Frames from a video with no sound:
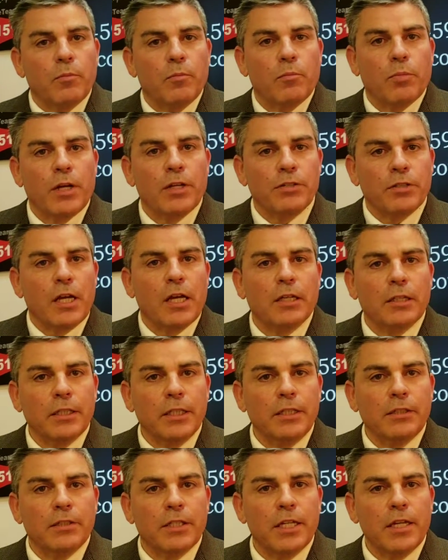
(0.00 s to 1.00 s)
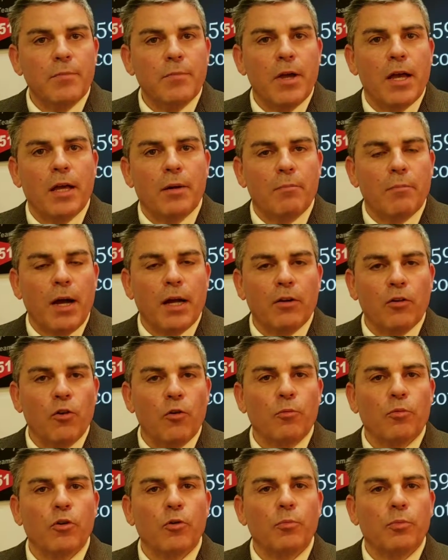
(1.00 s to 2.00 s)
Prescott Elite team at My
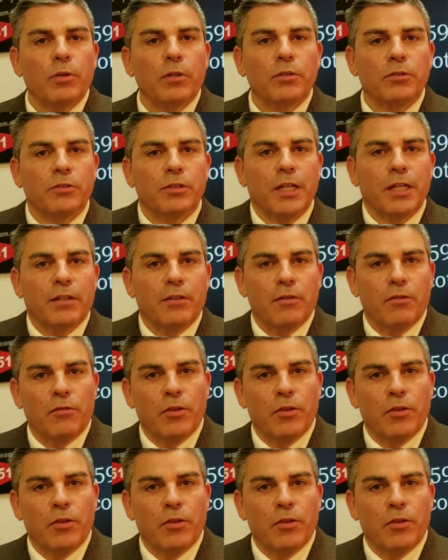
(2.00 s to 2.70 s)
Home Group Real Estate.